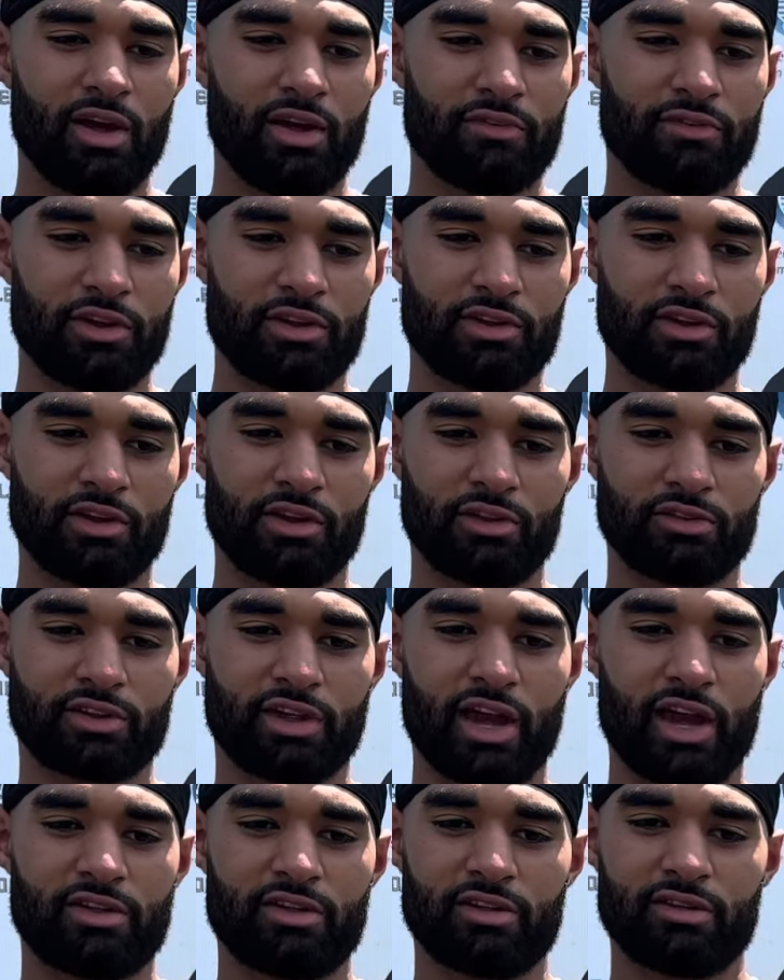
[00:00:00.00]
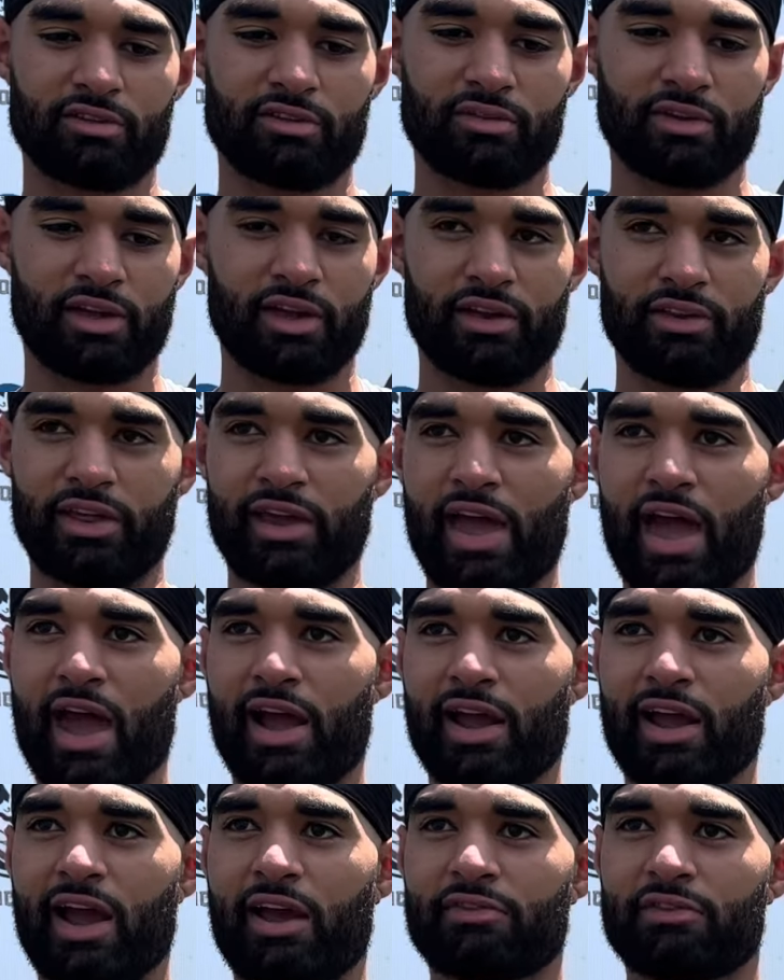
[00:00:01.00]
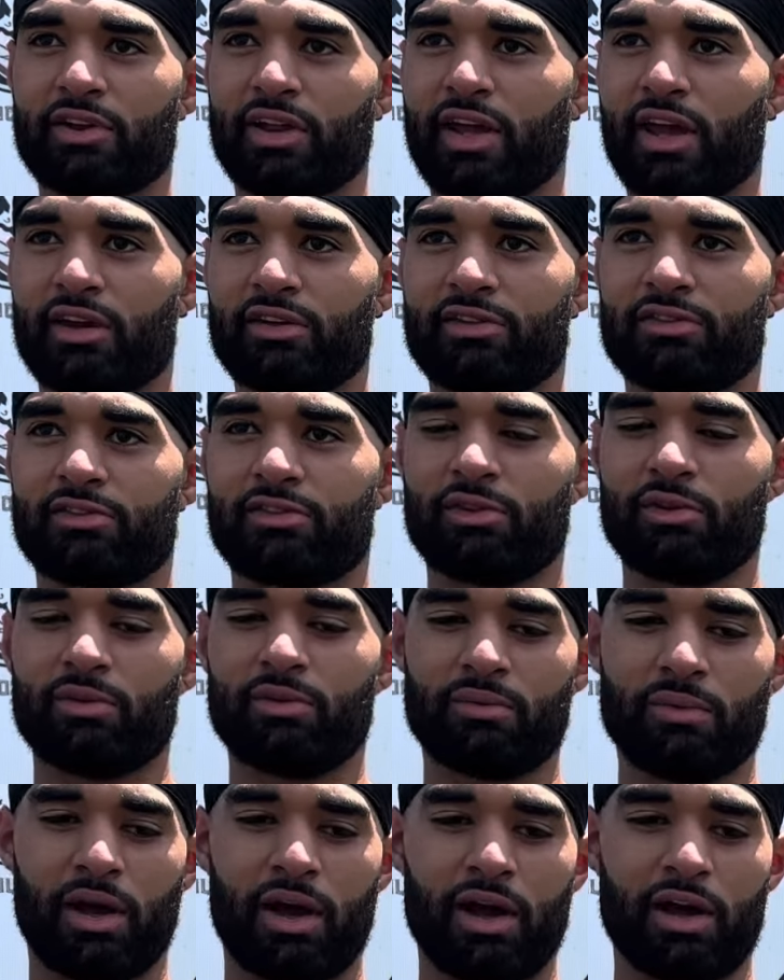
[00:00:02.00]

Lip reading: finishing those catches, getting the yak after the catch, too.